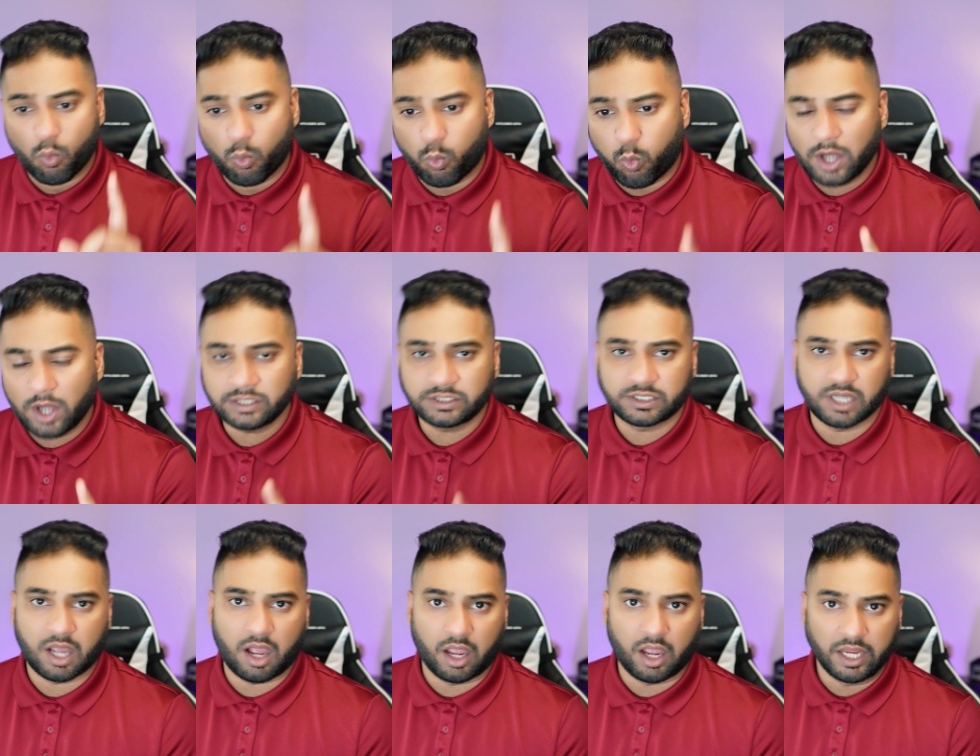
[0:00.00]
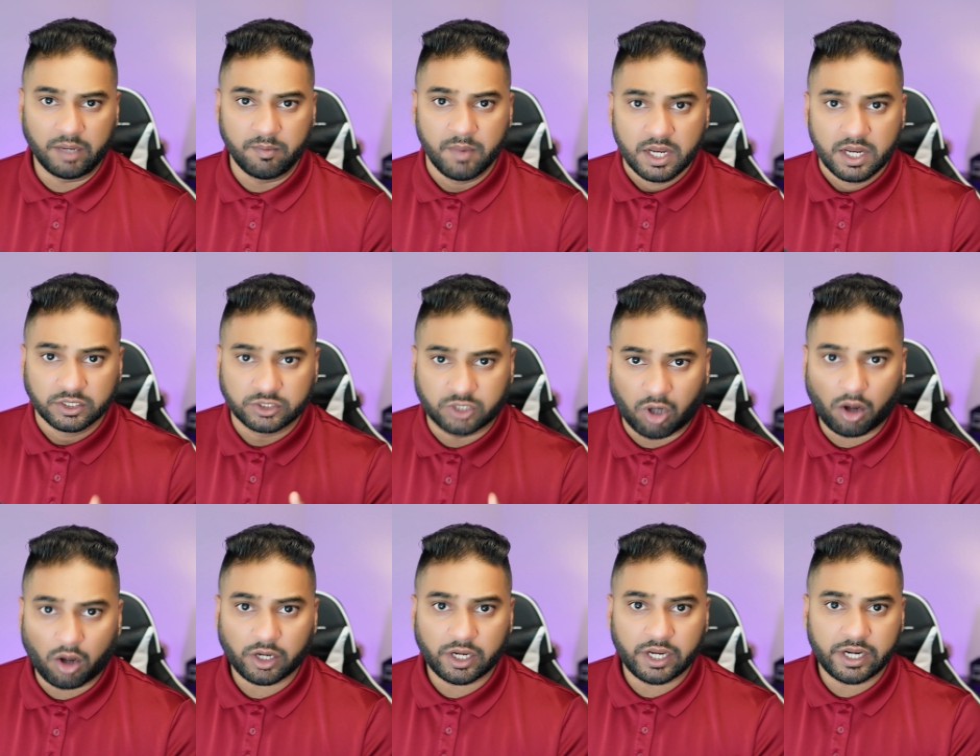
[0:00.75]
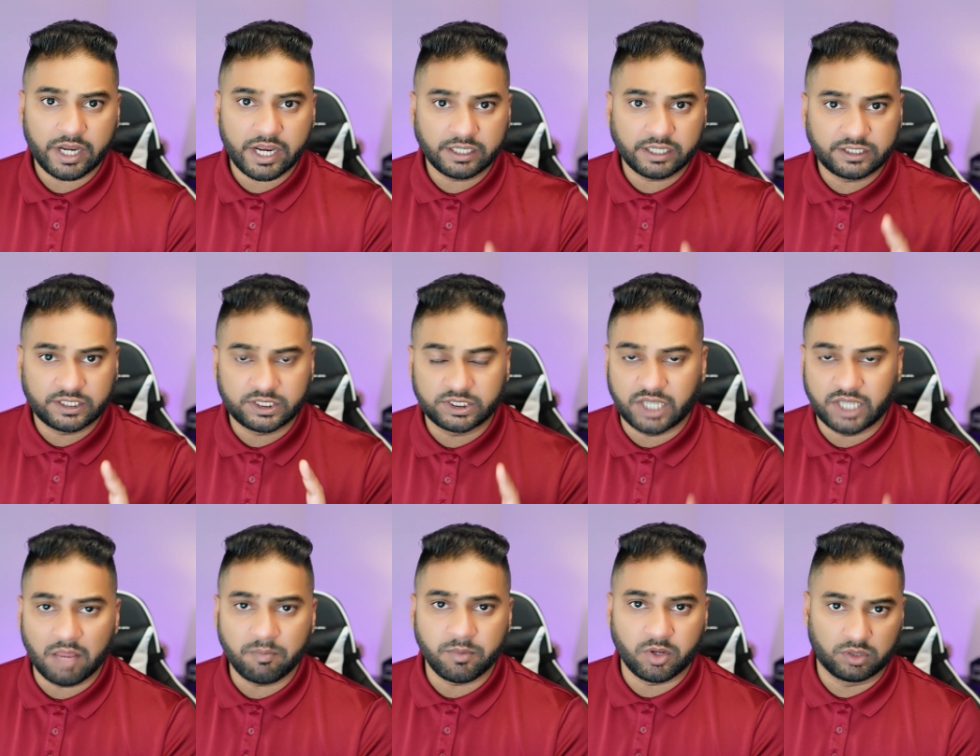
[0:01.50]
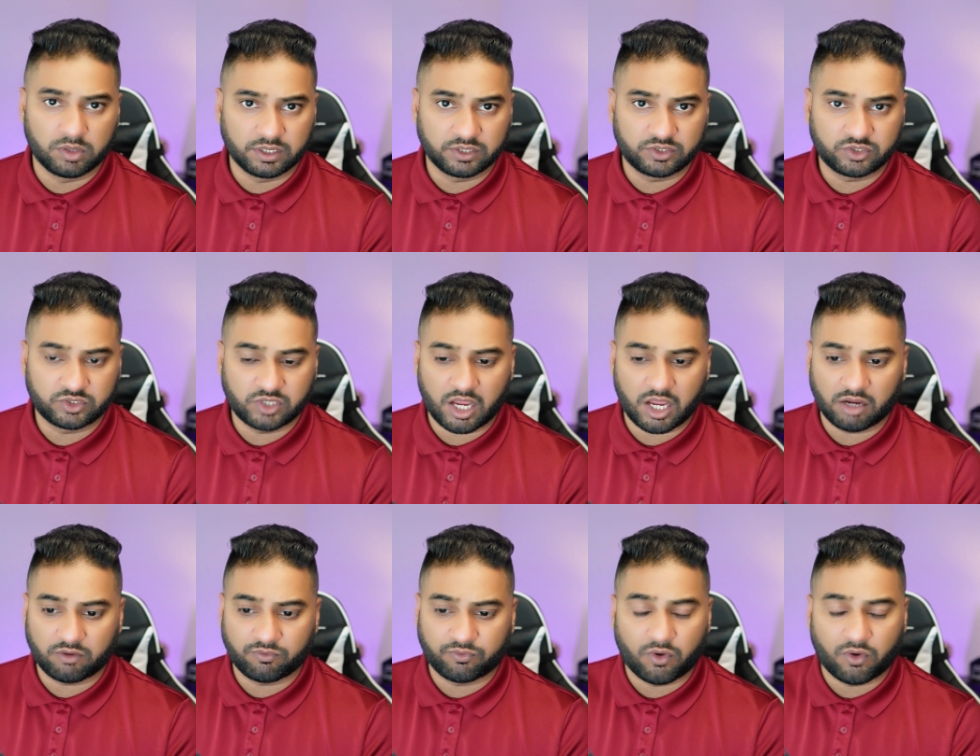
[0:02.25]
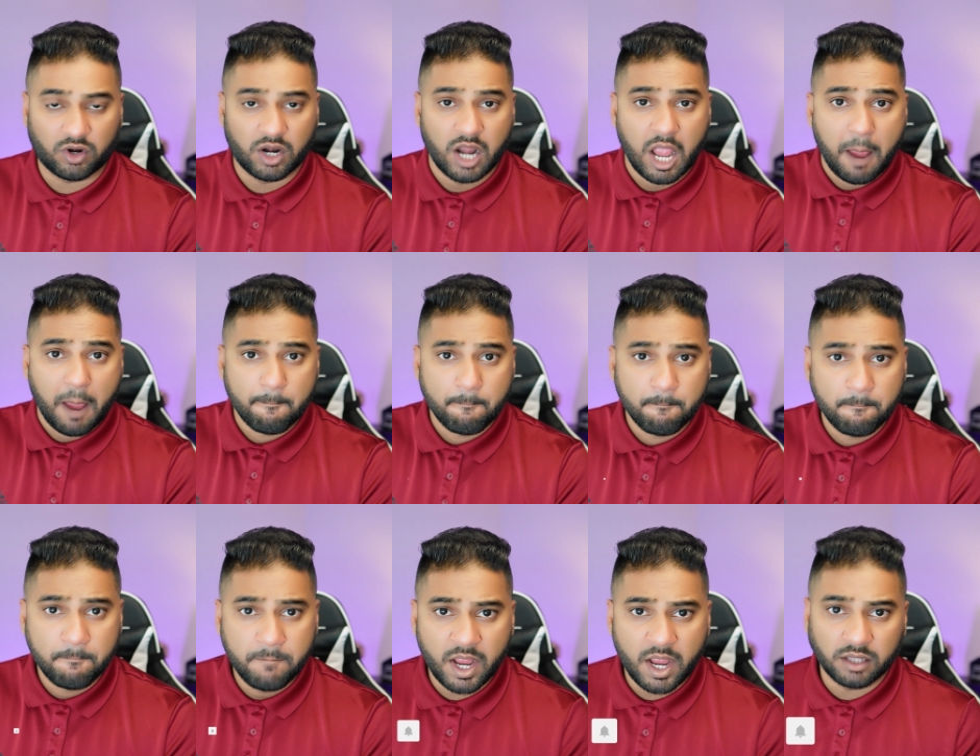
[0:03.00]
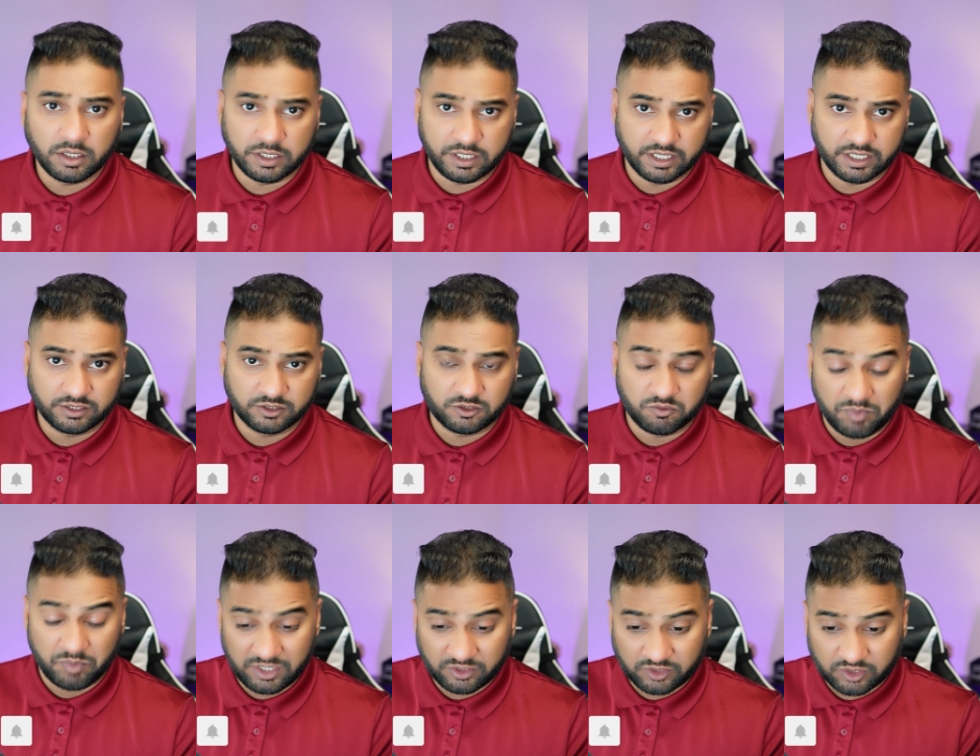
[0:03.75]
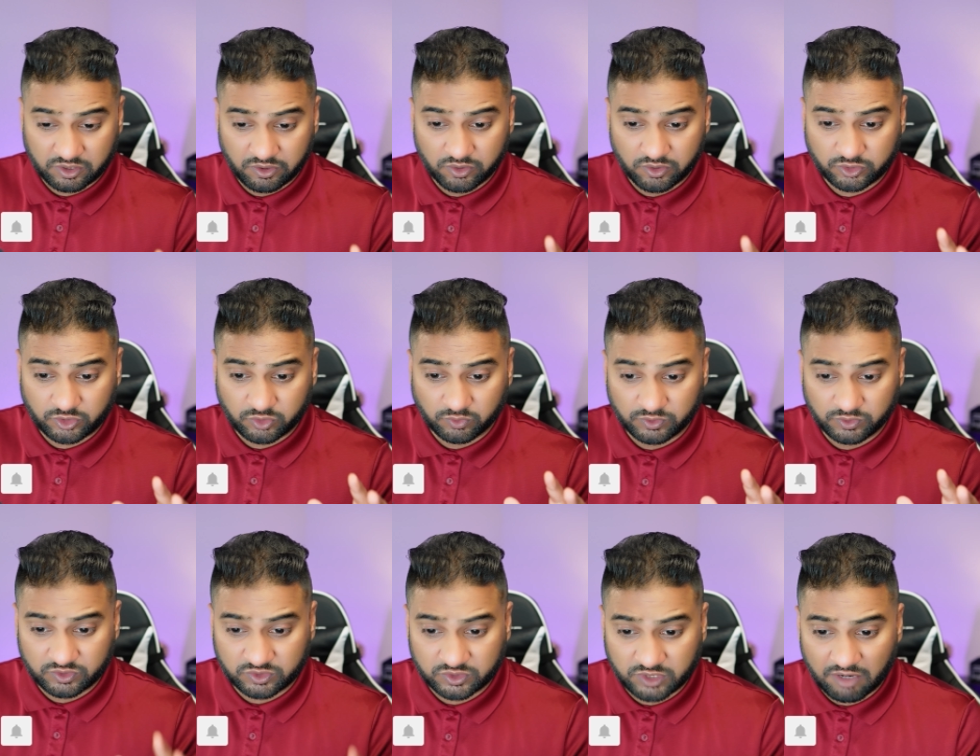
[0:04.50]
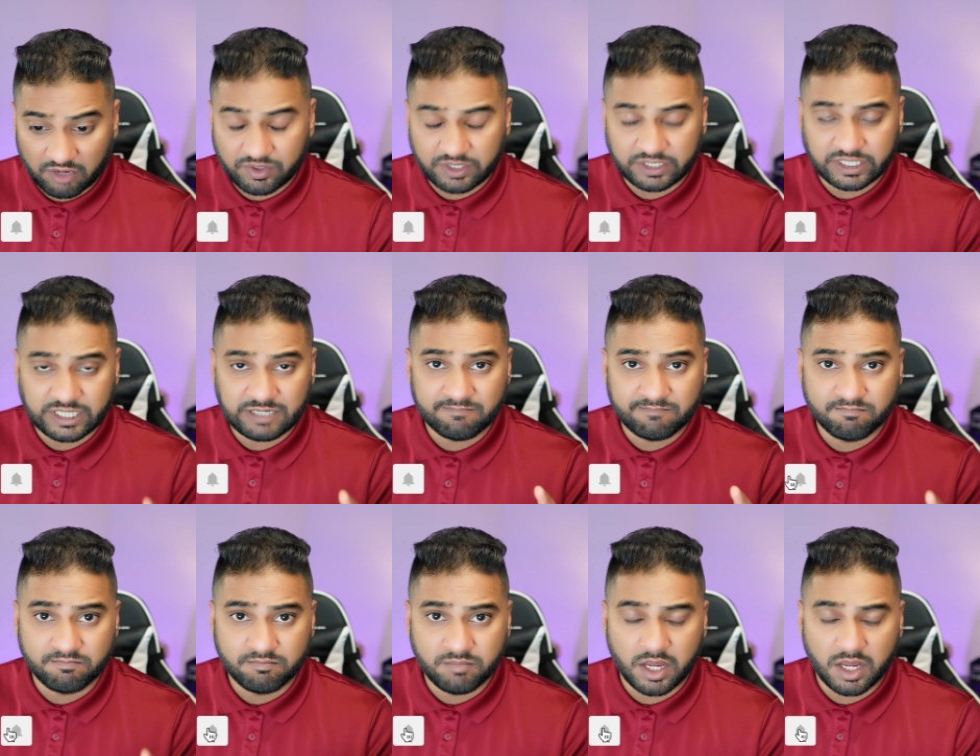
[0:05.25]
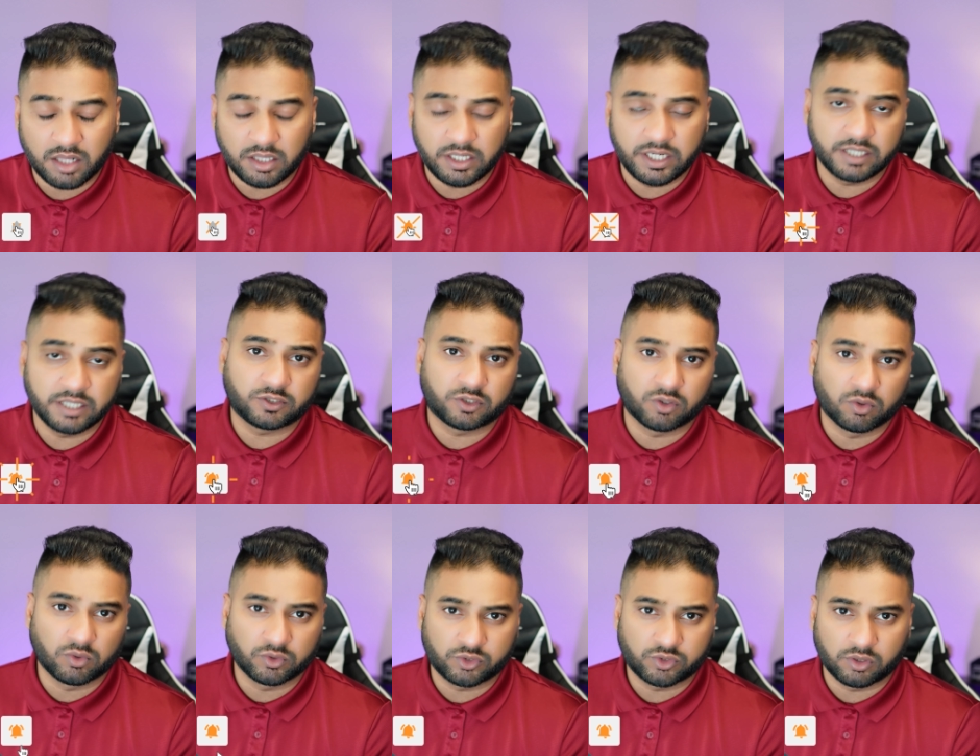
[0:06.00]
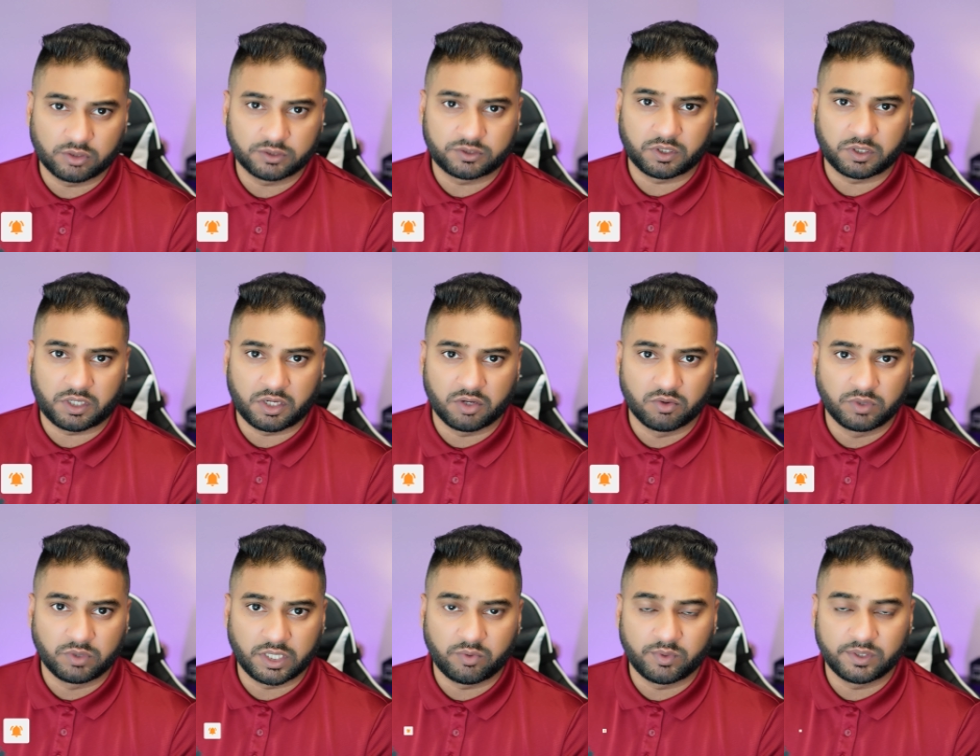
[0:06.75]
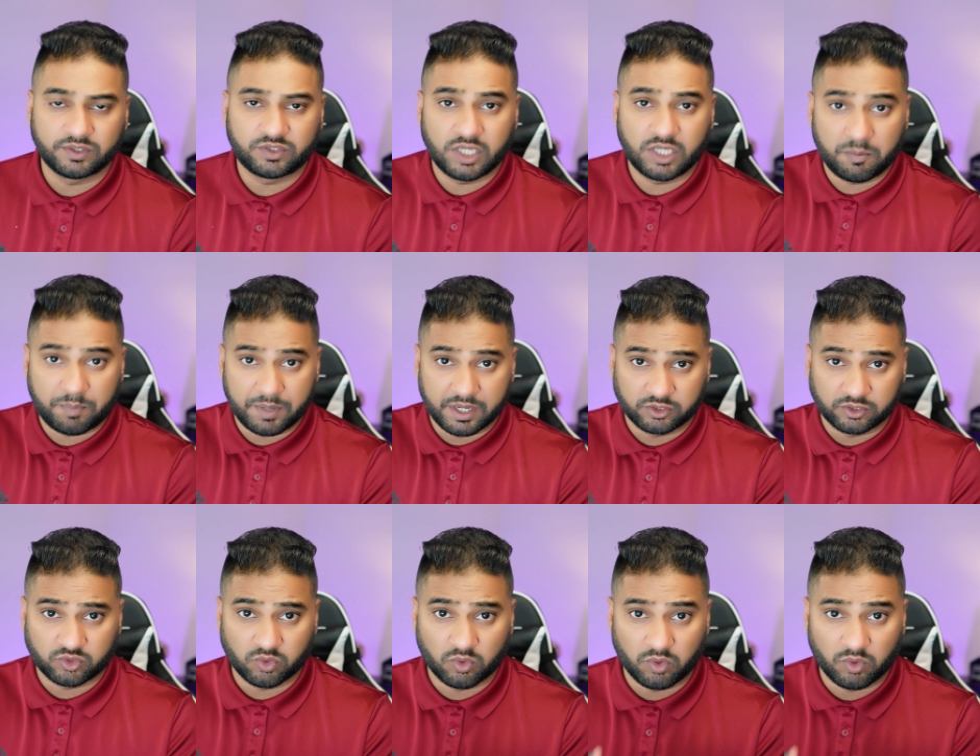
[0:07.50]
one-time targeted stimulus check for millions means close to 70 million social security recipients.